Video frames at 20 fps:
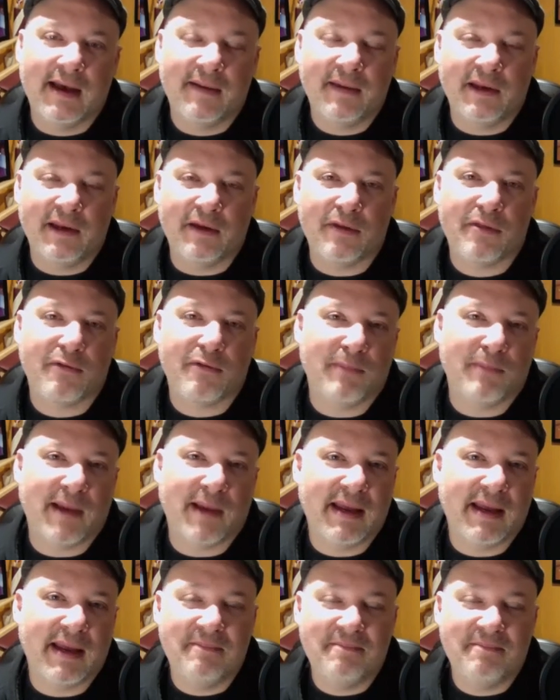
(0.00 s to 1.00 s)
through
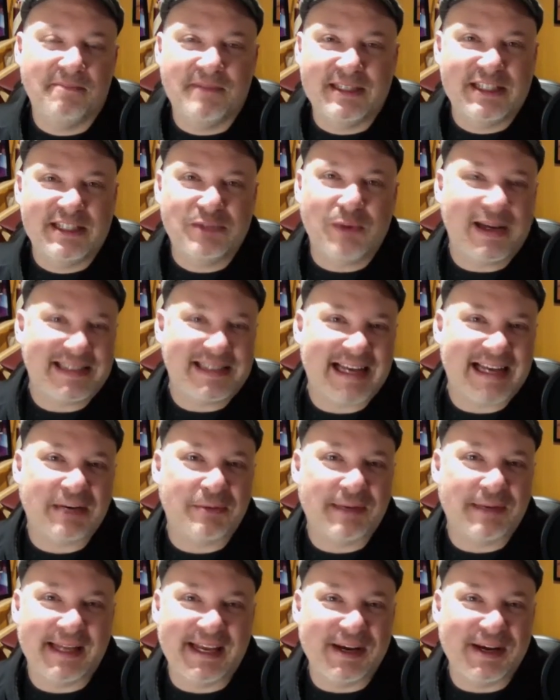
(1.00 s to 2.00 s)
my sweat
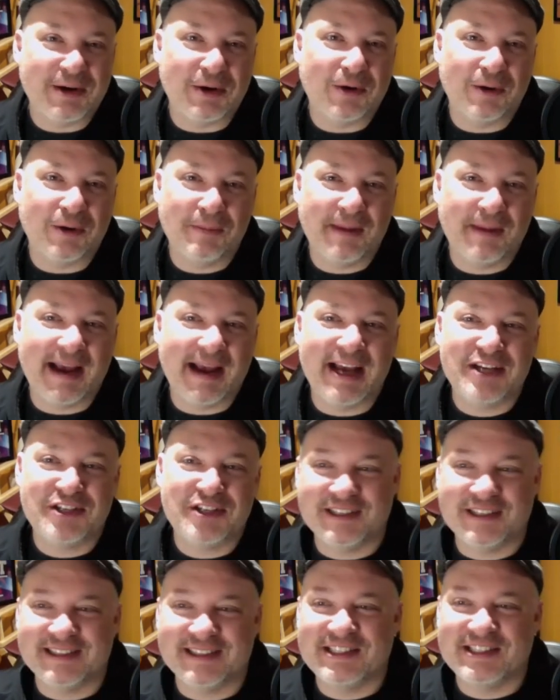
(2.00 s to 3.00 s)
equity or
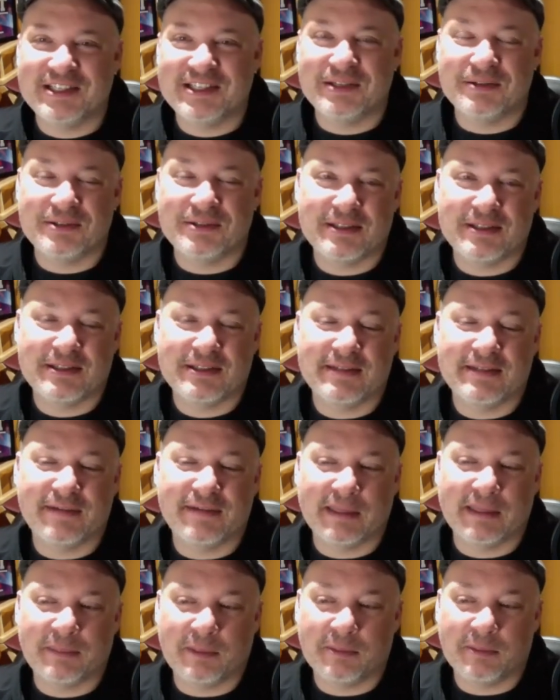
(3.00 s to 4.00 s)
passion to
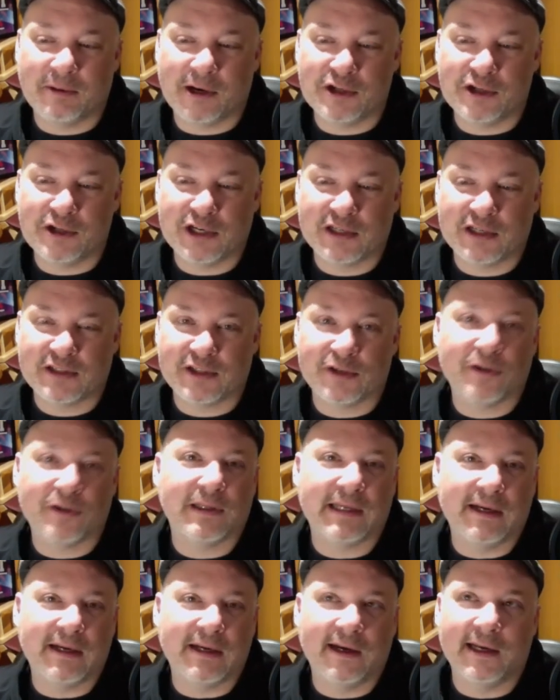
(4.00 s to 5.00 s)
develop a project
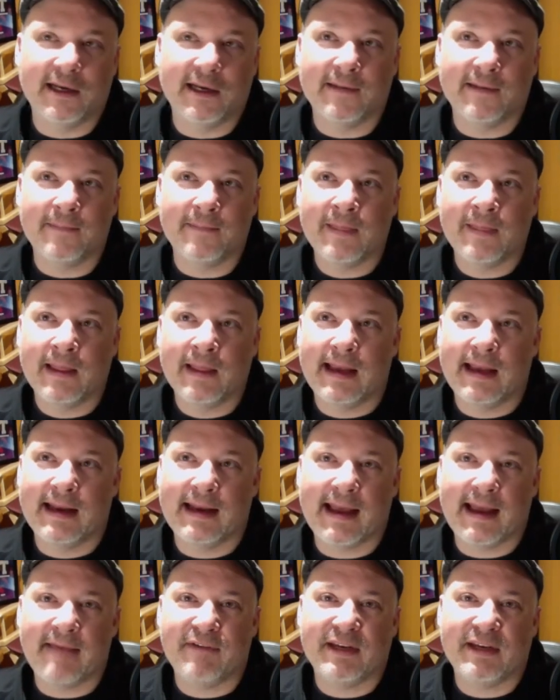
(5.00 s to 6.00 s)
early on and
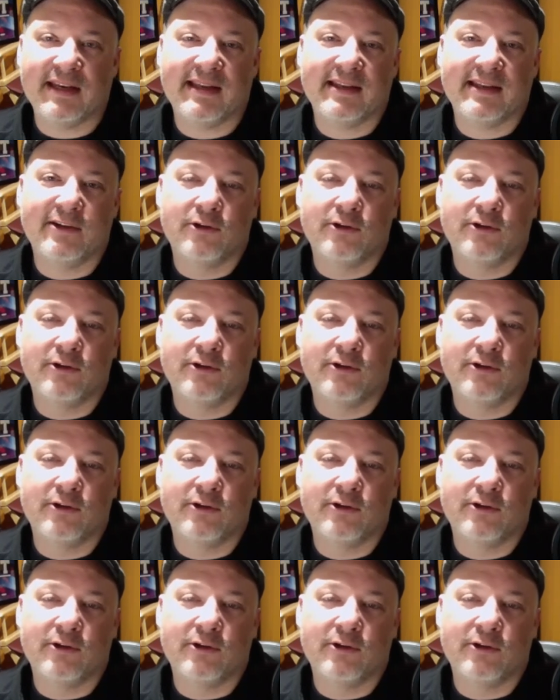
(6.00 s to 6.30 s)
have it